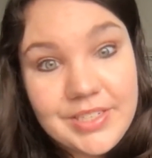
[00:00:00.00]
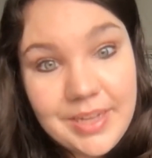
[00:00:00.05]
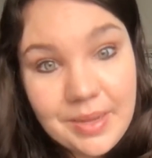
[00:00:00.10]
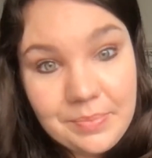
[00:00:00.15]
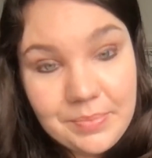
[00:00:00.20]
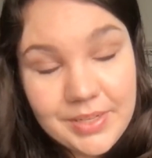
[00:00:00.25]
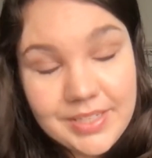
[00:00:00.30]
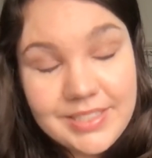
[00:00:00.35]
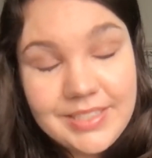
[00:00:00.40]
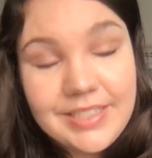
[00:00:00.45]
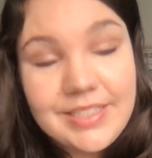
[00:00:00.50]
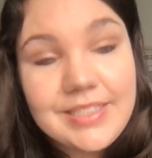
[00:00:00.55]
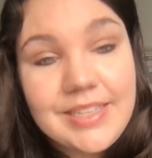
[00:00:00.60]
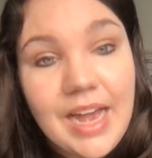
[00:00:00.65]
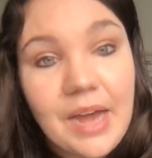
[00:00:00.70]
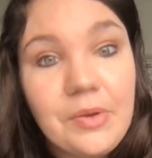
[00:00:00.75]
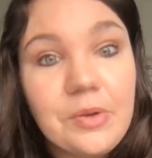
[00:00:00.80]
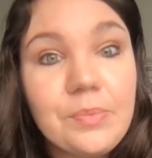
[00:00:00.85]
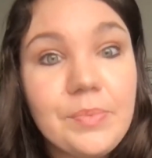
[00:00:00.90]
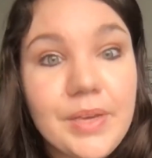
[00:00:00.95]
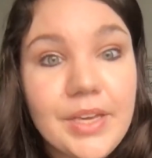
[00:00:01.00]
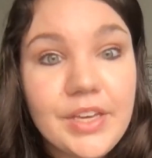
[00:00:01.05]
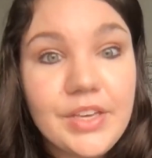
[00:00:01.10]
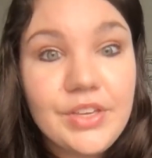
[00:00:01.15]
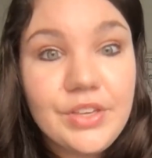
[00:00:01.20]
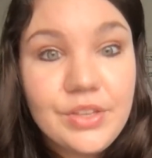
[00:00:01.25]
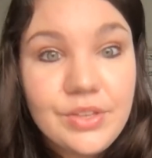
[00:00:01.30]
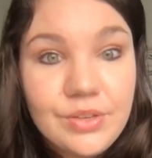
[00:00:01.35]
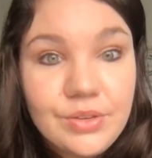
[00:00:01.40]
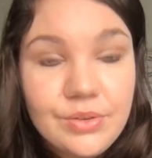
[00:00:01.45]
templates because that'll be a
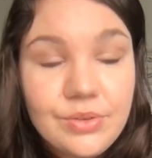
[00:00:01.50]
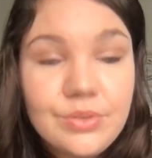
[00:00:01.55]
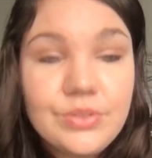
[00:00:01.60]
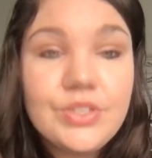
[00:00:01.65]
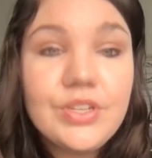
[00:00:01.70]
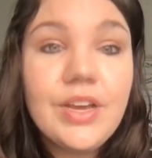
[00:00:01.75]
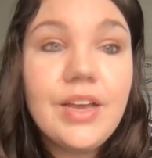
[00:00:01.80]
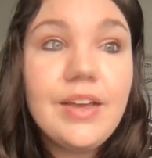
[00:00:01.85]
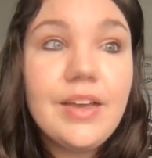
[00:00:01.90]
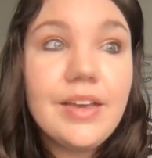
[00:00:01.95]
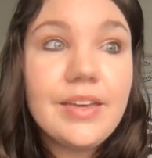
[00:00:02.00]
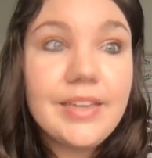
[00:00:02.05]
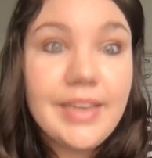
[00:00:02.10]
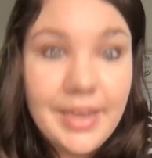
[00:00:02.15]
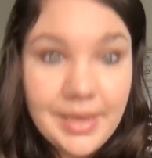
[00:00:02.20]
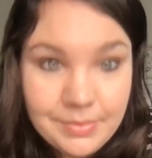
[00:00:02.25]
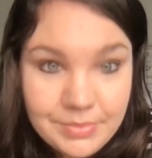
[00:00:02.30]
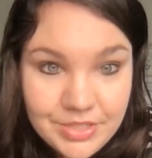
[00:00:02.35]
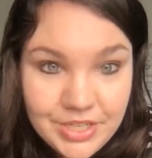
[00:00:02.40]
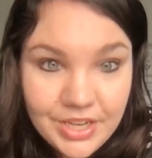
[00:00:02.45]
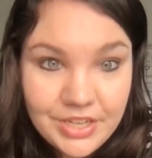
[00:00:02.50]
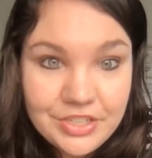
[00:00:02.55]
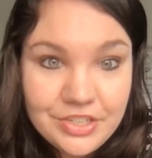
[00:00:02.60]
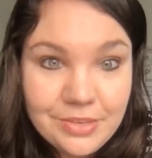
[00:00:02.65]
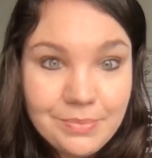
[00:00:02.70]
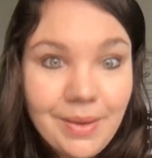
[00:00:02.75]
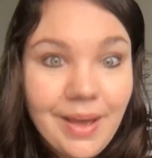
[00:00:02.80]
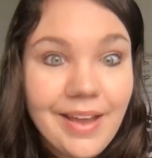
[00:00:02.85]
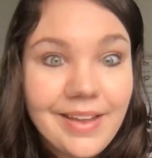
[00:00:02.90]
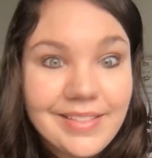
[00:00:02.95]
huge game
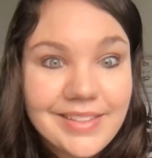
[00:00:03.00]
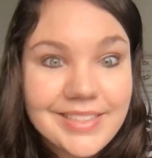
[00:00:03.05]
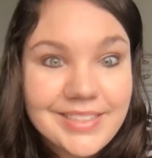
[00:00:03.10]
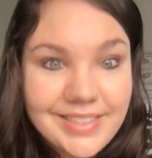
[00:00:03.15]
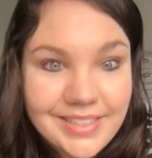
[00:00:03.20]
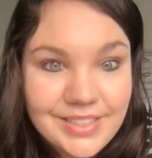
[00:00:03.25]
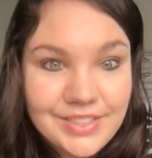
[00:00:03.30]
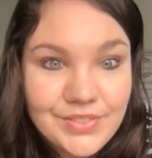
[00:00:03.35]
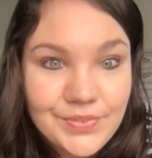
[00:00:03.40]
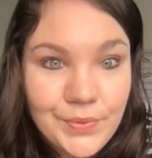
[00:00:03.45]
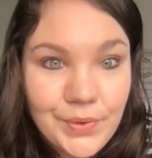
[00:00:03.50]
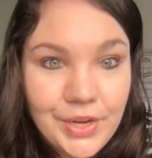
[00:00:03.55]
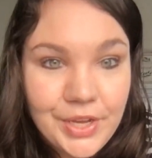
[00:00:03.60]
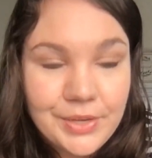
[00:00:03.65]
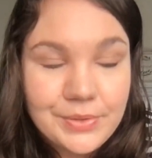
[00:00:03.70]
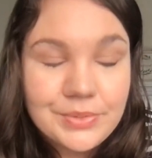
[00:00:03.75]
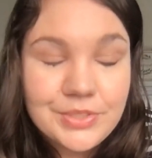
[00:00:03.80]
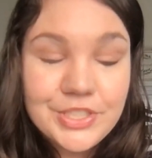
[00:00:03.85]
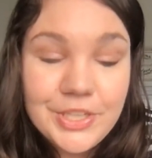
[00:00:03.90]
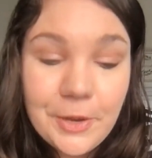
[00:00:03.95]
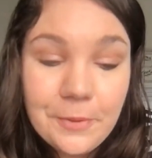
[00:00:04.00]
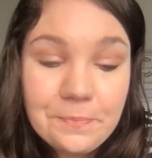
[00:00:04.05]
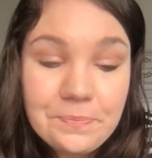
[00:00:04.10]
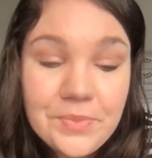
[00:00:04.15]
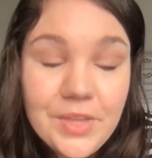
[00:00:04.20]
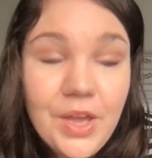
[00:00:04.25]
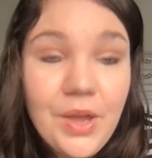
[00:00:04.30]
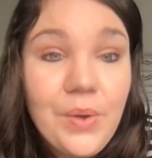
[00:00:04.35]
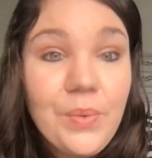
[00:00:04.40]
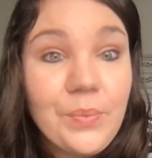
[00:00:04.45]
changer behind the scenes for you. So,
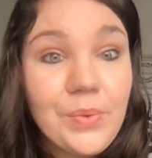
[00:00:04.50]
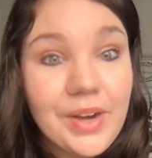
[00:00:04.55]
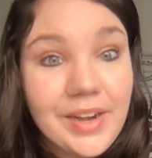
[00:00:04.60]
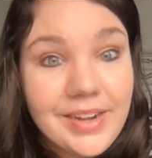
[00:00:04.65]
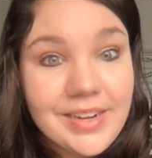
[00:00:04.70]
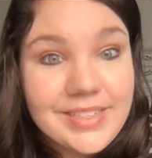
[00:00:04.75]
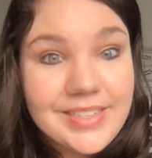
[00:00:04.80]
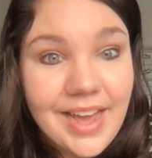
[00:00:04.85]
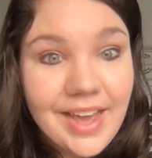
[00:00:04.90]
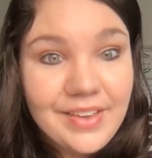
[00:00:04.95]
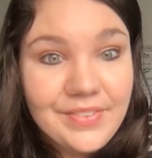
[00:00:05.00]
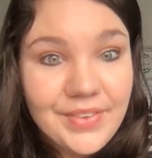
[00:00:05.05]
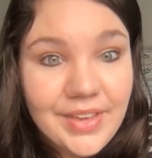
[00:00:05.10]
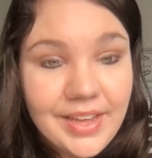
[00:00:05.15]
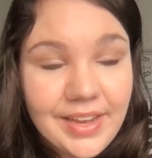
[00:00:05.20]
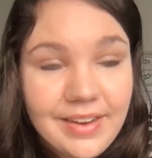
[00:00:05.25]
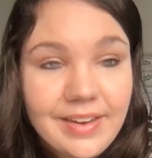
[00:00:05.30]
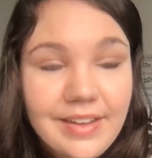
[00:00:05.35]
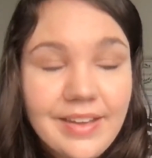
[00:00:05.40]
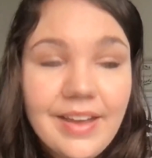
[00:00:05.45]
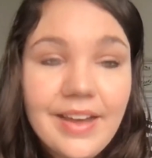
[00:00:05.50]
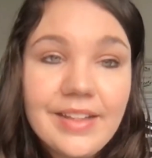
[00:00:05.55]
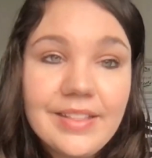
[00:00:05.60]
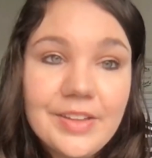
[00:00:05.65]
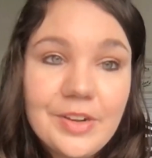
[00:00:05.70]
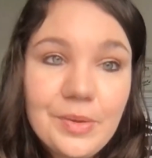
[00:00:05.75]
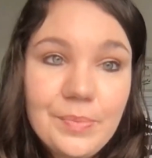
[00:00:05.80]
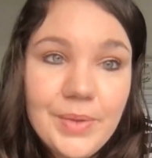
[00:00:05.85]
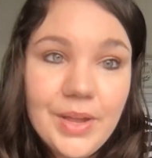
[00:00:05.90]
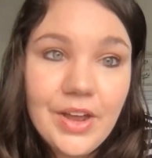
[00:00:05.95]
we're going to dive in a
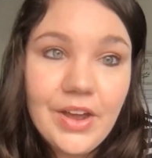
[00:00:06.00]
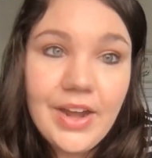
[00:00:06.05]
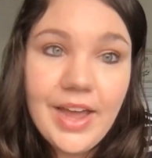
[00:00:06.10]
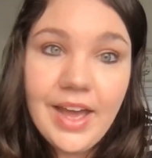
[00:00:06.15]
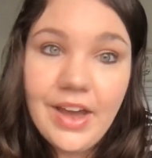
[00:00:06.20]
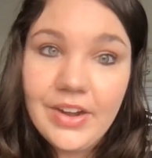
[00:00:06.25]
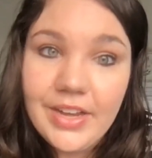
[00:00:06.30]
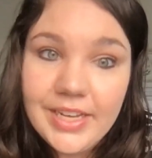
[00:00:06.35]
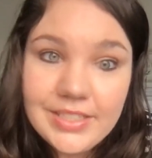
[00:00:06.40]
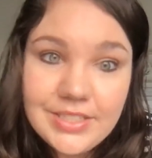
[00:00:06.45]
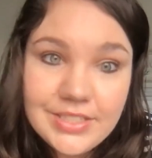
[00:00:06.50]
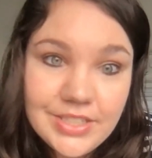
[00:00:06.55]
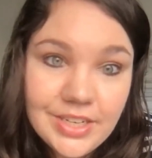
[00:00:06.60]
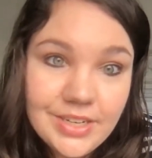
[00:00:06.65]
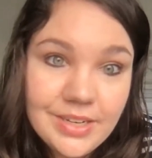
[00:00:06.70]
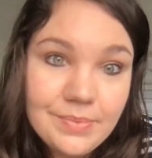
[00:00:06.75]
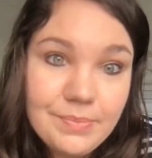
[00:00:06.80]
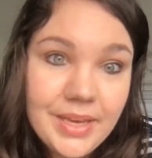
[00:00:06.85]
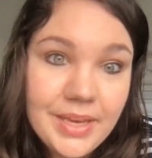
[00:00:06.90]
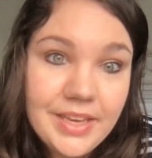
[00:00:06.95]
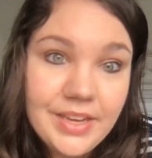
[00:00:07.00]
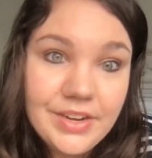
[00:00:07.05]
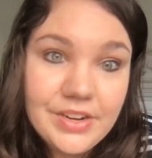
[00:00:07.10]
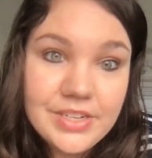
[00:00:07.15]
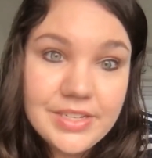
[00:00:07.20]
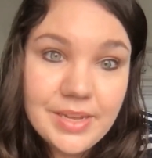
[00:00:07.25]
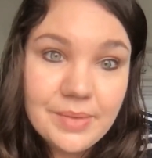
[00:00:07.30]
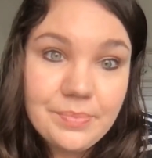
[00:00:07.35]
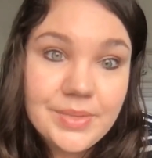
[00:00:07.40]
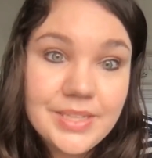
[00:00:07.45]
little bit on how to get started making
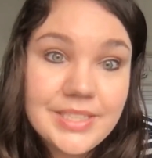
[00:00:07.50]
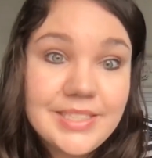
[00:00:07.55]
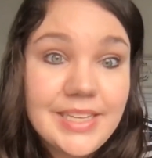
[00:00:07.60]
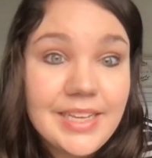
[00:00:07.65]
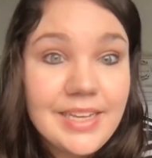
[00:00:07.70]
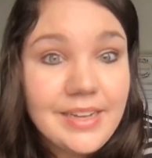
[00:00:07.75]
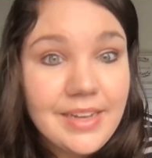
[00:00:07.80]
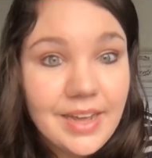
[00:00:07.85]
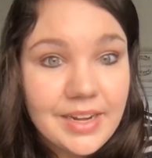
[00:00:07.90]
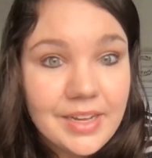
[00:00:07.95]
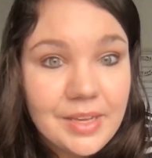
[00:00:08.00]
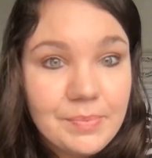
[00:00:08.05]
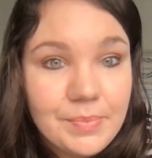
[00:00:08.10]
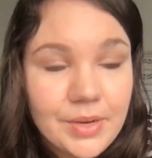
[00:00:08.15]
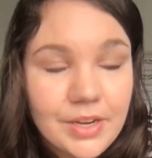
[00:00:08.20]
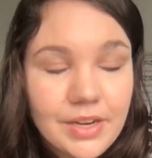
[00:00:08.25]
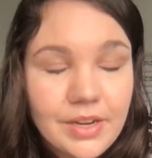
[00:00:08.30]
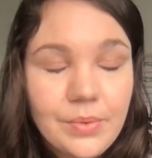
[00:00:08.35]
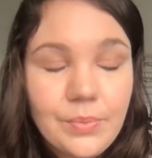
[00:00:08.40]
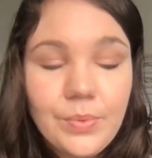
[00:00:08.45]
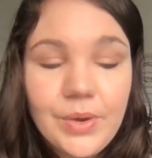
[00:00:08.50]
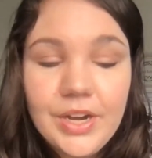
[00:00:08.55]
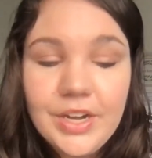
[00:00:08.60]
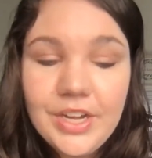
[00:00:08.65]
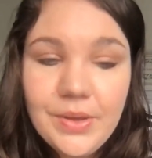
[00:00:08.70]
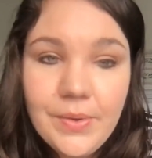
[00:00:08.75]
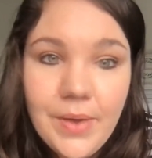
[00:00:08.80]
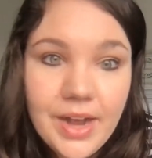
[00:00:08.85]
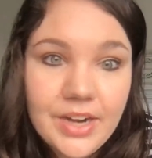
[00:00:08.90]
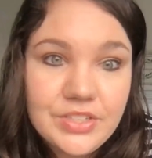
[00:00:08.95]
your templates in Honeybook. Where
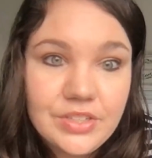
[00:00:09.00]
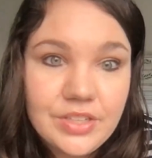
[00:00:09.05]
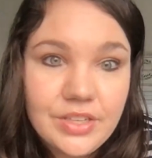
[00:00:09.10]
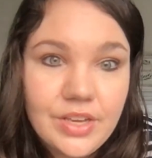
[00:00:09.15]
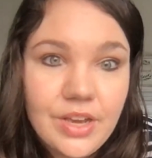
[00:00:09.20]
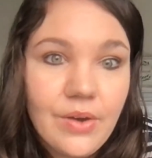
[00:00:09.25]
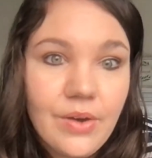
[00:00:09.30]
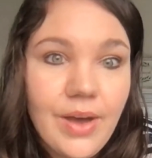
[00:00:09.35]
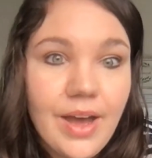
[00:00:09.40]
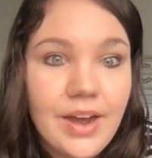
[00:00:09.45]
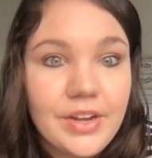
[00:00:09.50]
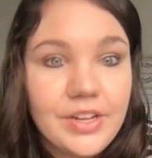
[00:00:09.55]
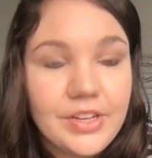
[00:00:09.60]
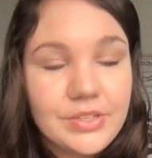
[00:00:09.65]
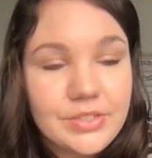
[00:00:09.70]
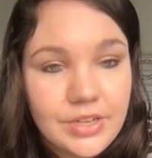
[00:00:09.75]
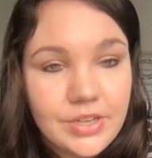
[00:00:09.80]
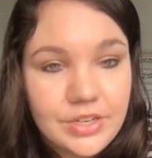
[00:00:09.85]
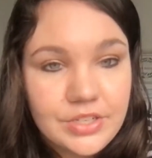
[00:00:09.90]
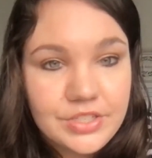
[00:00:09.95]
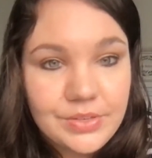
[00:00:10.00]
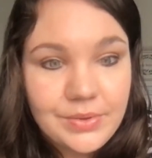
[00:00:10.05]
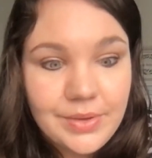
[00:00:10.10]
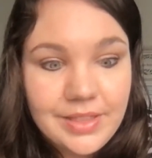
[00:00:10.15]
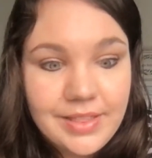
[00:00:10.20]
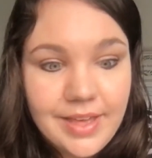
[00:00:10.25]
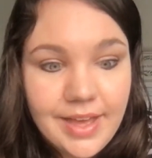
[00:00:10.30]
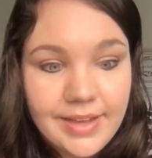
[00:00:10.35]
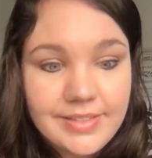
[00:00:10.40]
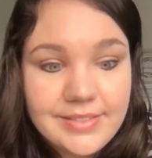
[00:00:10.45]
do you actually go? How do you start
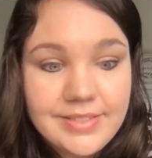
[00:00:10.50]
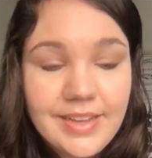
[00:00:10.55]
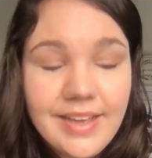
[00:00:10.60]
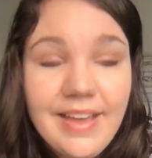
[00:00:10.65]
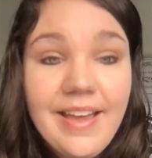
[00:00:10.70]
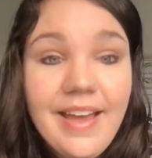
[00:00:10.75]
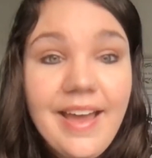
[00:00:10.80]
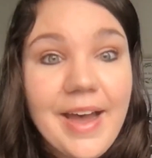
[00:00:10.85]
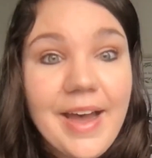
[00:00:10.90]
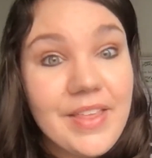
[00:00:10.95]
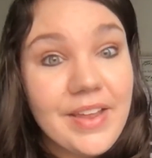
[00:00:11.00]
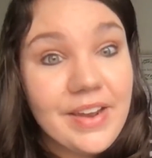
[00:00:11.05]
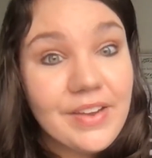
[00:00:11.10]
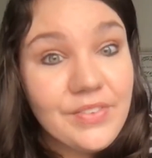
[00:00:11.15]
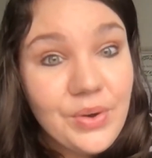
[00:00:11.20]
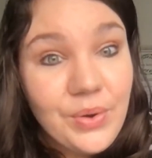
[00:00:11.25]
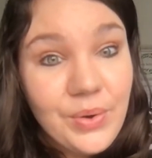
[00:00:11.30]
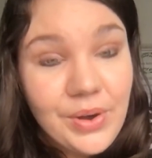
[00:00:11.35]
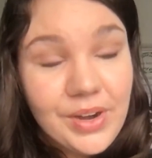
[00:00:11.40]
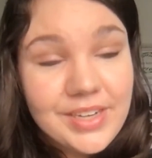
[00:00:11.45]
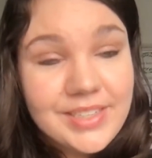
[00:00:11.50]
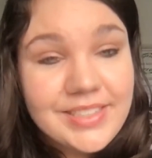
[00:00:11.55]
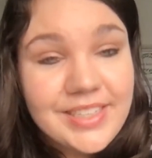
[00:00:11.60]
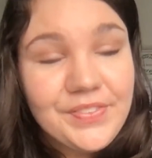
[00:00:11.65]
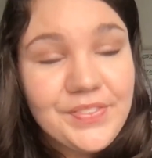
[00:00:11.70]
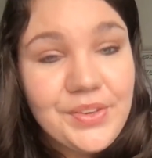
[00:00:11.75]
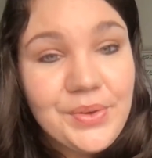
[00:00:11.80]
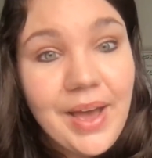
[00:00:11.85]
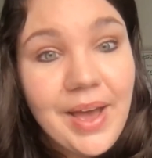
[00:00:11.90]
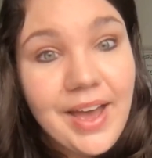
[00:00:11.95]
doing that? And then, of course,
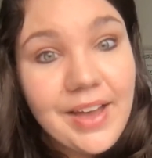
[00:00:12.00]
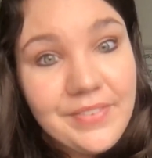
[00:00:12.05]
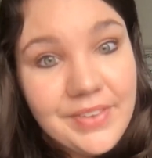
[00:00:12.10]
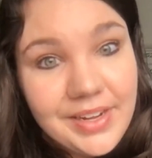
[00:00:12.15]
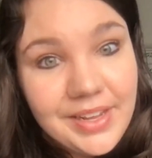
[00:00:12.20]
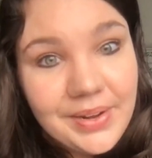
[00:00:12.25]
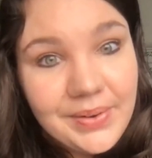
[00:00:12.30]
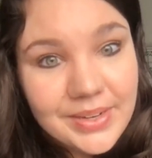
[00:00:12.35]
if you have any